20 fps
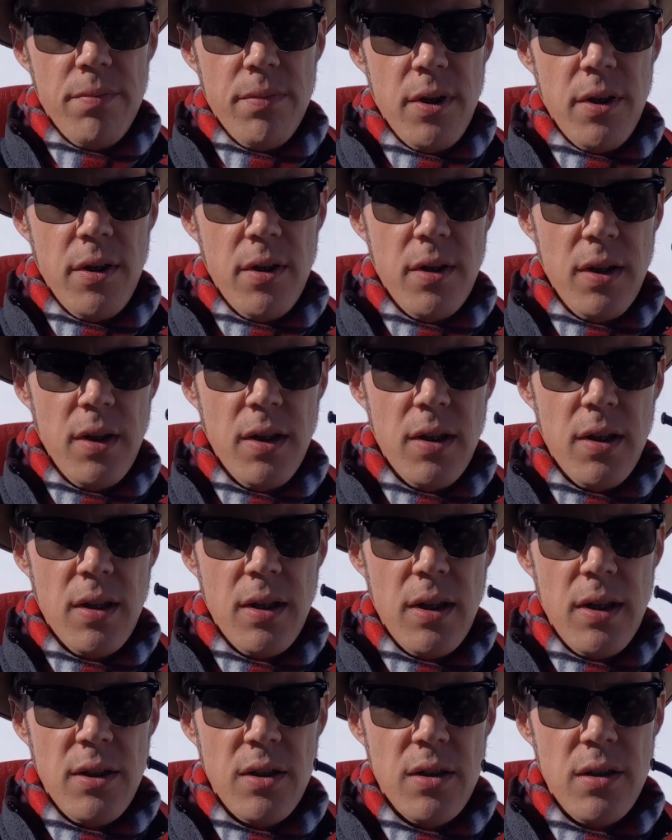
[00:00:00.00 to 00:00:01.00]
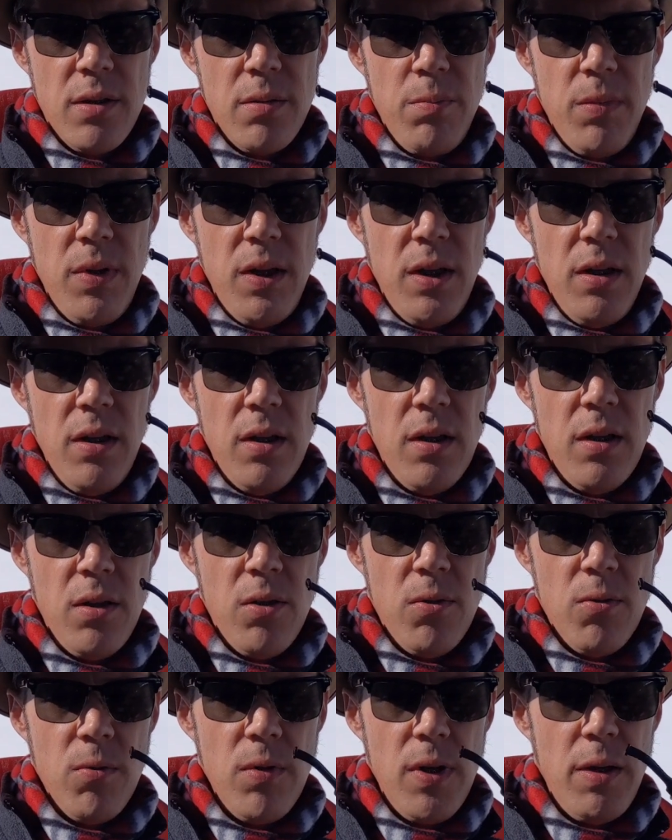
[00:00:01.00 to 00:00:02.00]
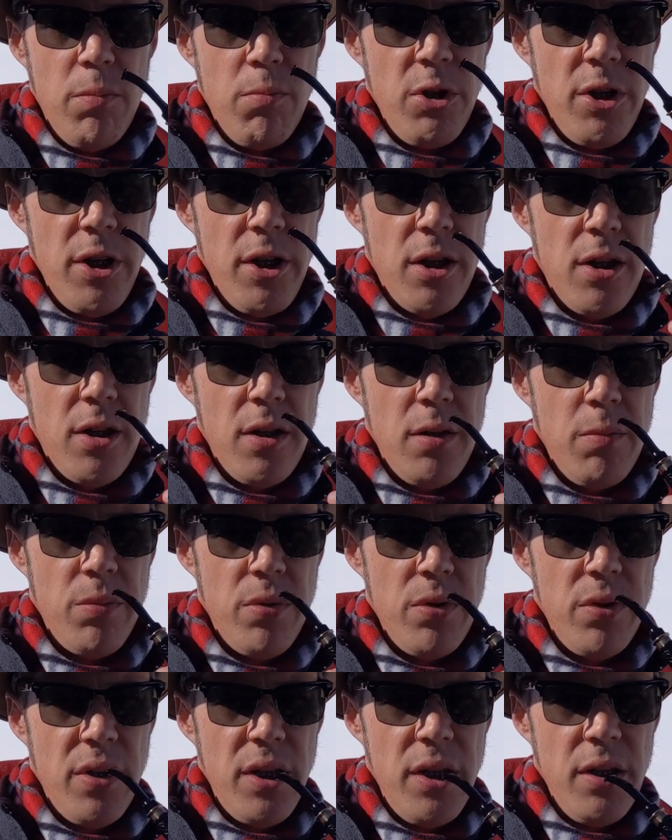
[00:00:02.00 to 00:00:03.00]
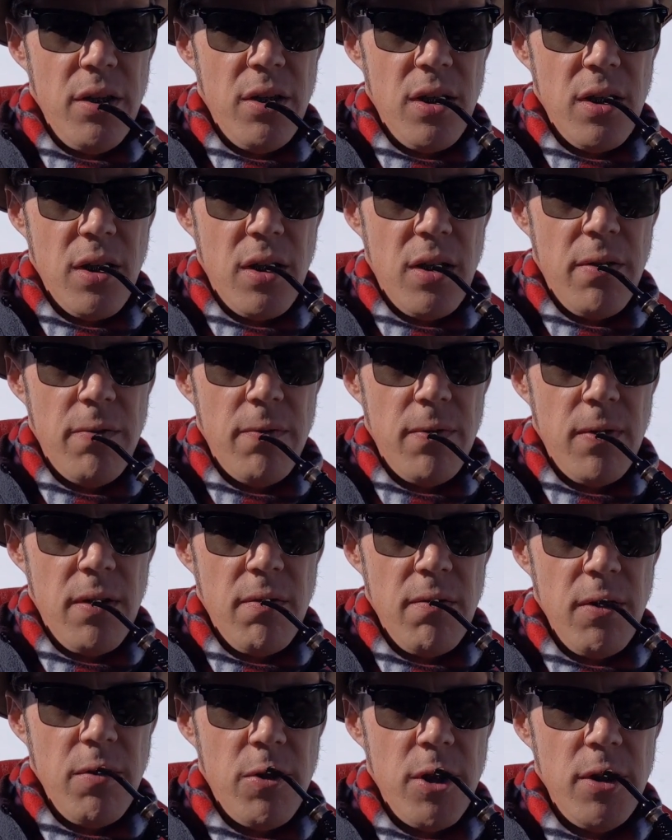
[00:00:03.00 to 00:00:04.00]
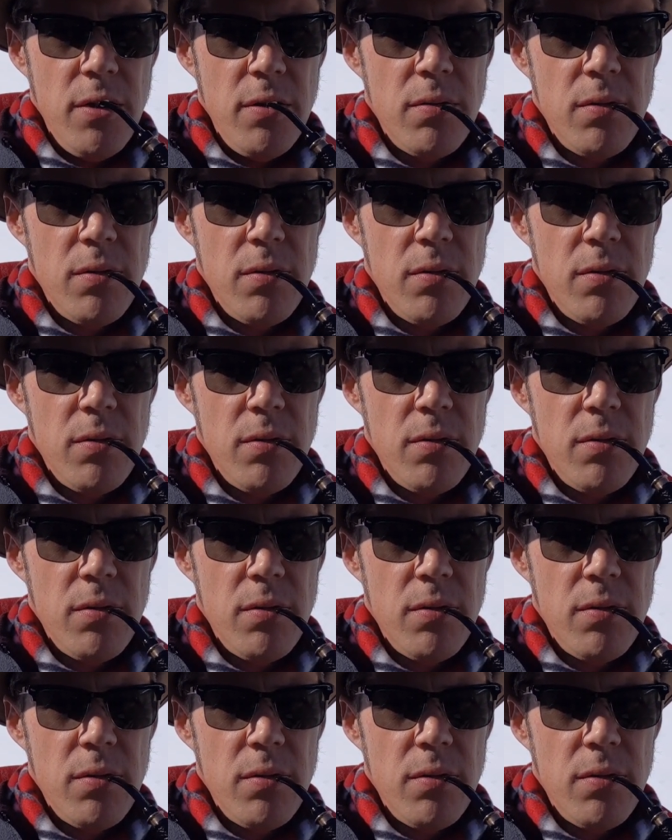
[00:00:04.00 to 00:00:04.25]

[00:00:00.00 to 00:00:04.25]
I think that's me rambling on plenty long enough for everyone.